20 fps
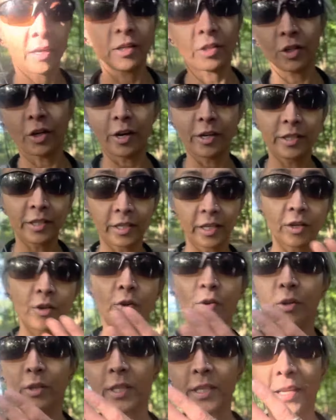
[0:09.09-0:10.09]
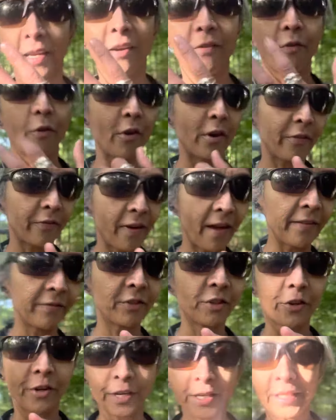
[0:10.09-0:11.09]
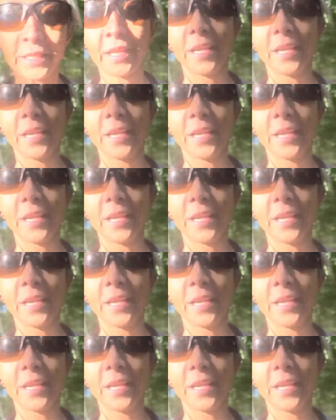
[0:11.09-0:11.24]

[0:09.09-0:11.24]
starting to get cold. It's like 45 degrees.